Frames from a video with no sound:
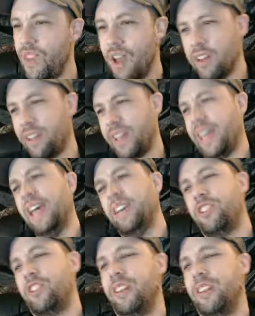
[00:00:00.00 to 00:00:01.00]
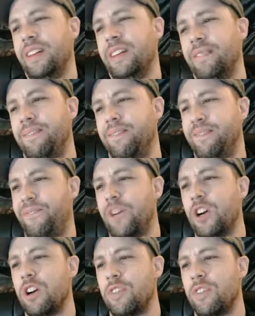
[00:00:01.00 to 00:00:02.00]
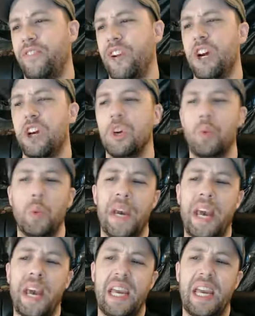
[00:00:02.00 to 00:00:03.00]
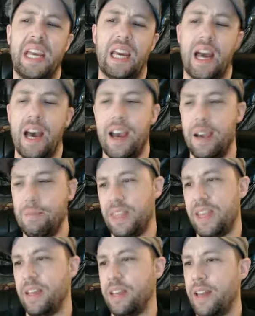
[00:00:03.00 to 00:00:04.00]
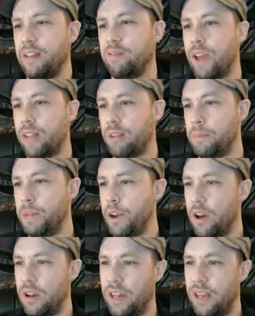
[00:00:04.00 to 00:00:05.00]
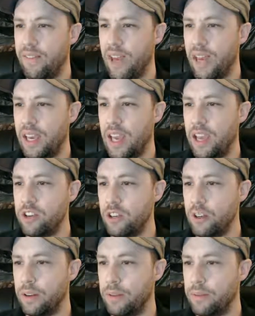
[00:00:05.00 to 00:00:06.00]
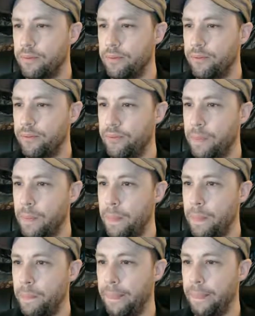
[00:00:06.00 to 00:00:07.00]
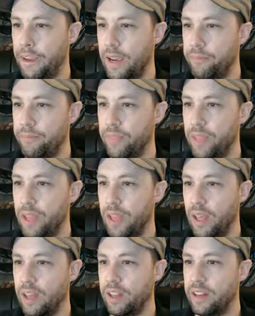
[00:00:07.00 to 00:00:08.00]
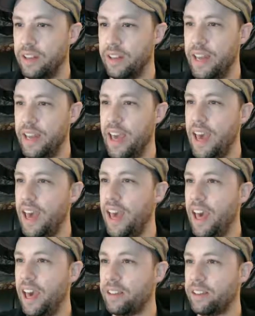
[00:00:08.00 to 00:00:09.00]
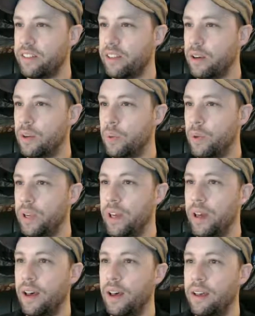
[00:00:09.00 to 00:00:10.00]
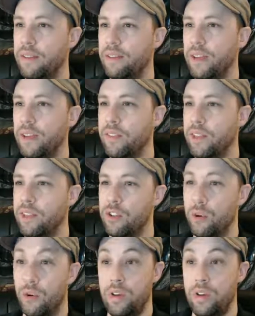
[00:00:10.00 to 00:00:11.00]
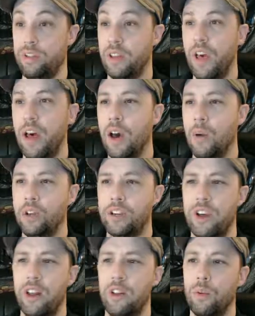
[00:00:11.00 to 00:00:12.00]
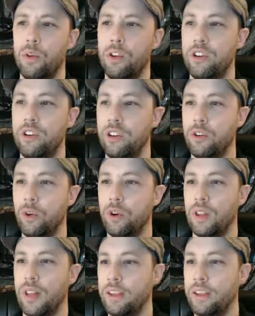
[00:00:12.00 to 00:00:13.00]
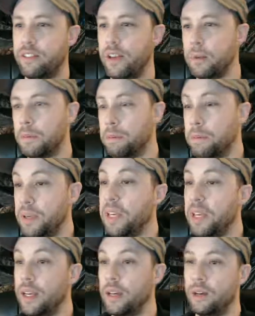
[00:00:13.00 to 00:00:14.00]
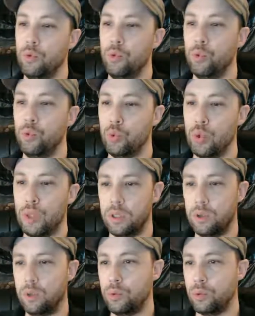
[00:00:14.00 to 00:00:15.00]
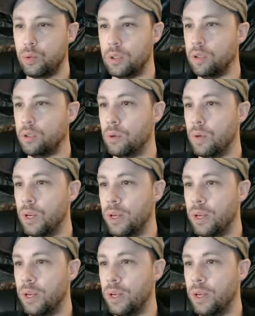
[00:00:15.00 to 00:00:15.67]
on a vacation far, far away, I'm thinking I'd rather be on a vacation. Okay, next we got, if given the choice, which color would your lightsaber be? Ooh, ooh, ooh.